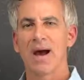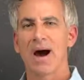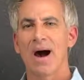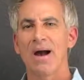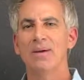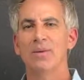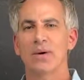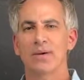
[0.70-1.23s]

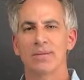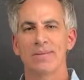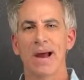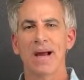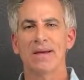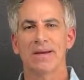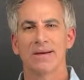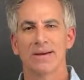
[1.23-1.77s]
Hi, welcome
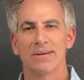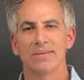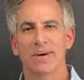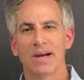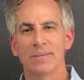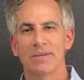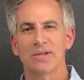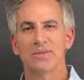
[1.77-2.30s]
back.
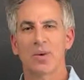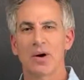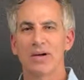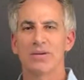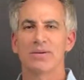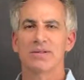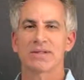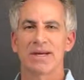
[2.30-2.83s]
My name is
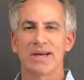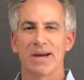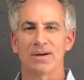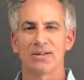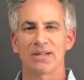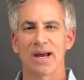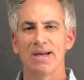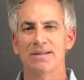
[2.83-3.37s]
Marty with
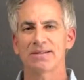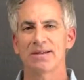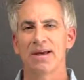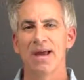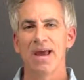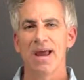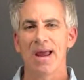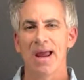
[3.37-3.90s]
Skincare Science,
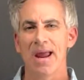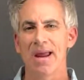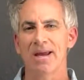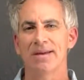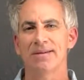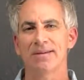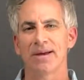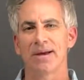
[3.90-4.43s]

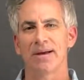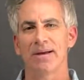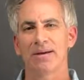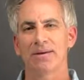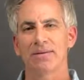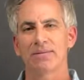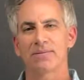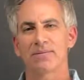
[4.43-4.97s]
and
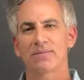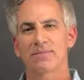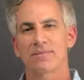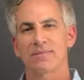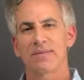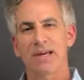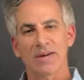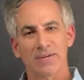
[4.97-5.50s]

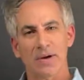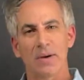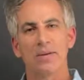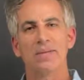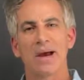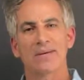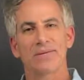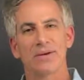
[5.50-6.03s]
thank you for
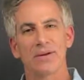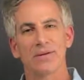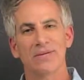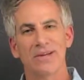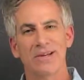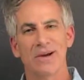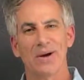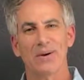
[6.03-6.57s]
coming back for another
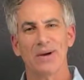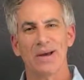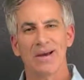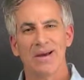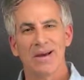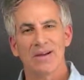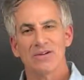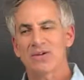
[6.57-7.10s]
video.
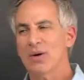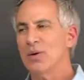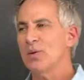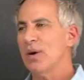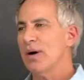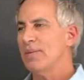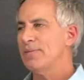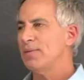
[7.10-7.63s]

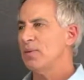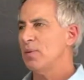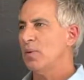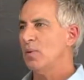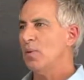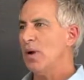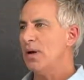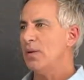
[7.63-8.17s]
So
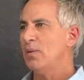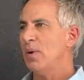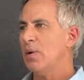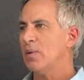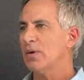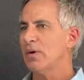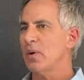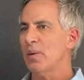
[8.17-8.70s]
what
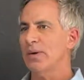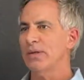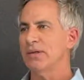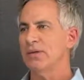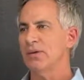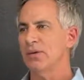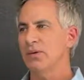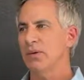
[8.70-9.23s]
we're going
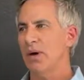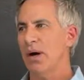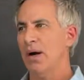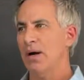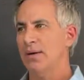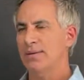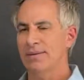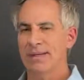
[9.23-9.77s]

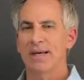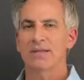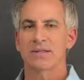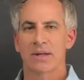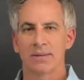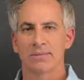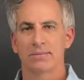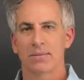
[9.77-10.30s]
to,
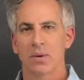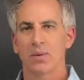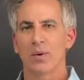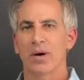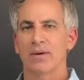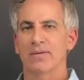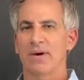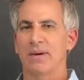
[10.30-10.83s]
yes, I'm
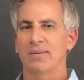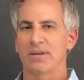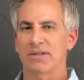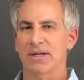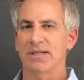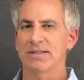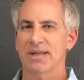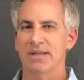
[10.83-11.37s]
aware of how
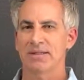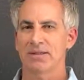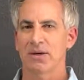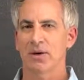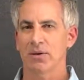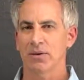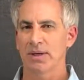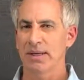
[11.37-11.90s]
much I say
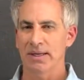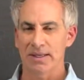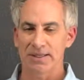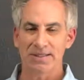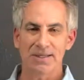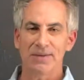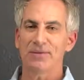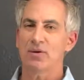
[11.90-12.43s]
so.
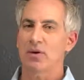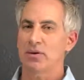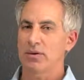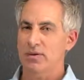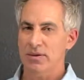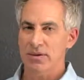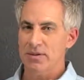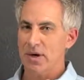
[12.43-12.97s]
It's difficult.
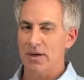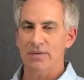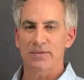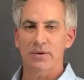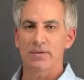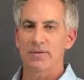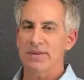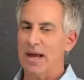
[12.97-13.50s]
You're talking in
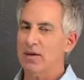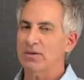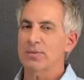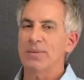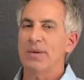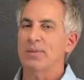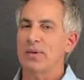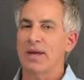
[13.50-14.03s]
front of
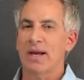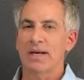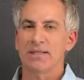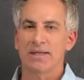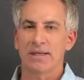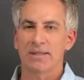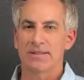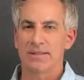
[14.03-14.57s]
1,000 people. Like I
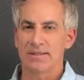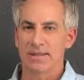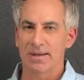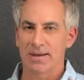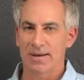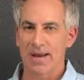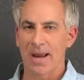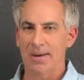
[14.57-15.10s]
said, it's
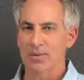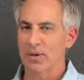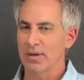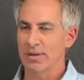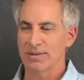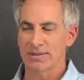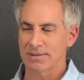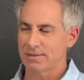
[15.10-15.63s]
easy. A
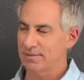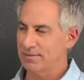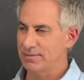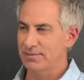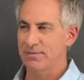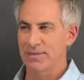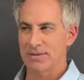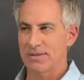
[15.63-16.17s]
camera, it's
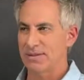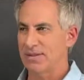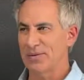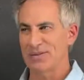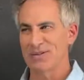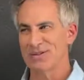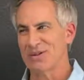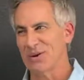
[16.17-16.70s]
a
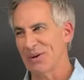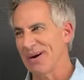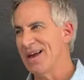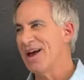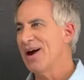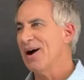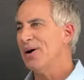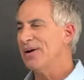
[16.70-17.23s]
different story.
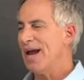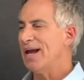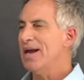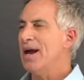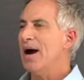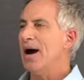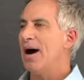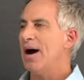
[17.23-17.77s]
Okay.
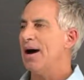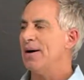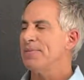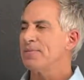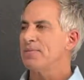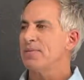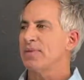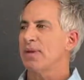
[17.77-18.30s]

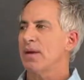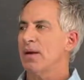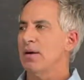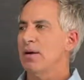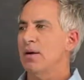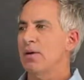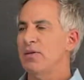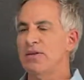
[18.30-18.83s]

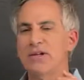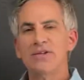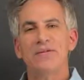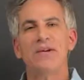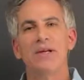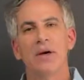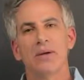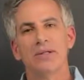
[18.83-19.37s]
This
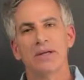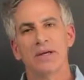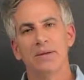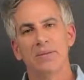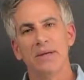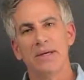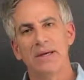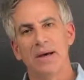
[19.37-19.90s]
video is going to
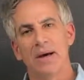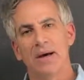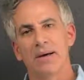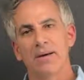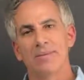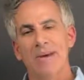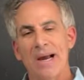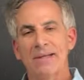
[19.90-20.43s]
be
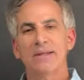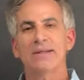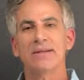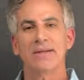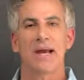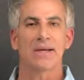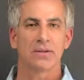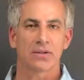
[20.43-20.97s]
back to the
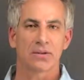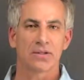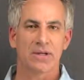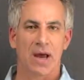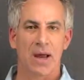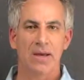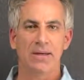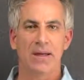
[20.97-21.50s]
technical
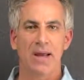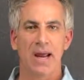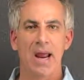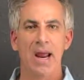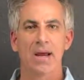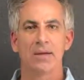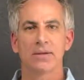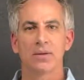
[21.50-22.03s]
side,
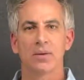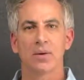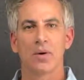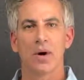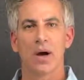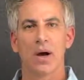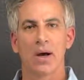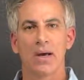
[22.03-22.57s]
and
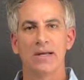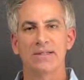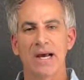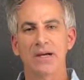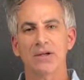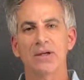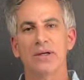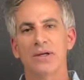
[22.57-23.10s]
it's
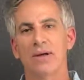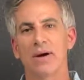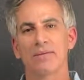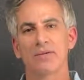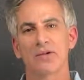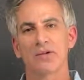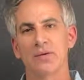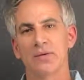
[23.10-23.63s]
actually going to
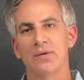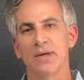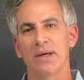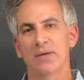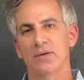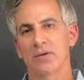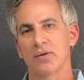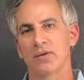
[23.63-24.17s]
cover two
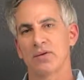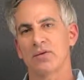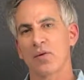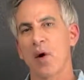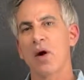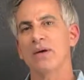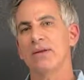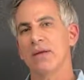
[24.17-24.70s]
things. So the
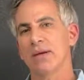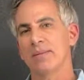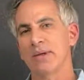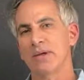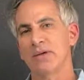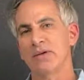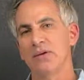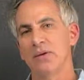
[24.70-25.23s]
drawing that I'm
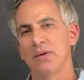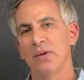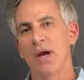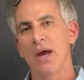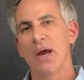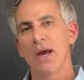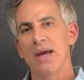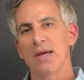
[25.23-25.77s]
going to do
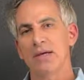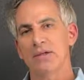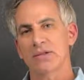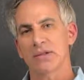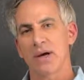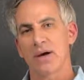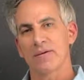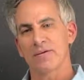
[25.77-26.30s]
is
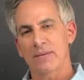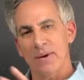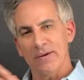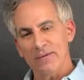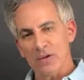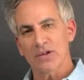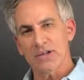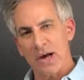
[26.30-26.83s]
for my
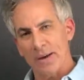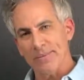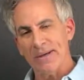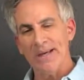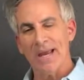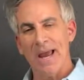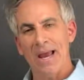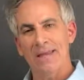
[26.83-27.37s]
first
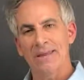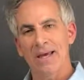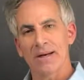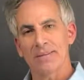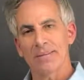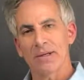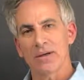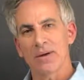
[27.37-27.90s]
topic, and then
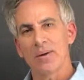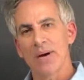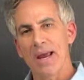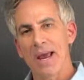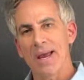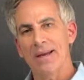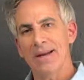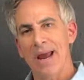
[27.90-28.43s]
I'm going to go
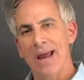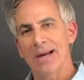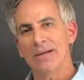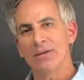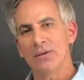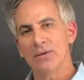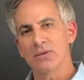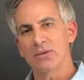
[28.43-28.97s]
ahead
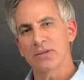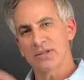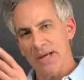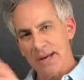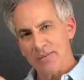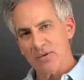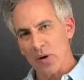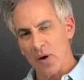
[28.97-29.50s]
and use the
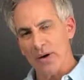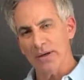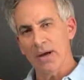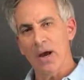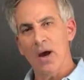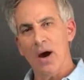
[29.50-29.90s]
same drawing